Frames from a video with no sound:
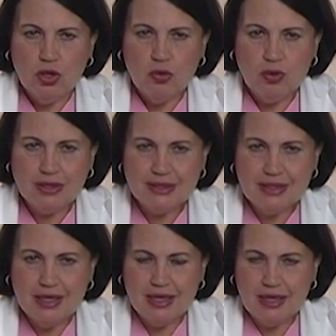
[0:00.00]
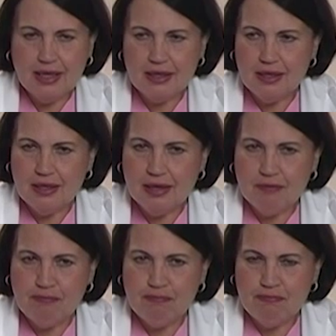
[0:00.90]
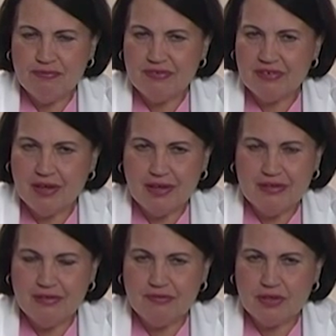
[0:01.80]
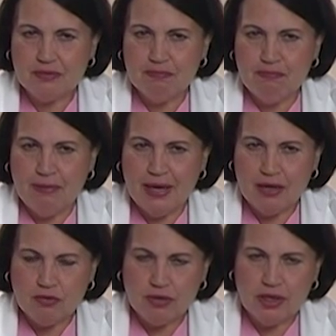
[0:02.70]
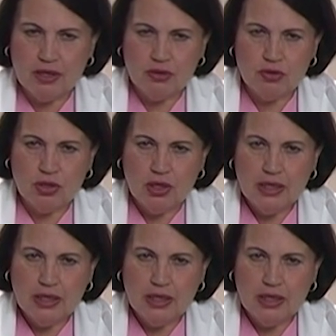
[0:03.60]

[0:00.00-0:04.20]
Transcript: who has not had a lot of scientific background.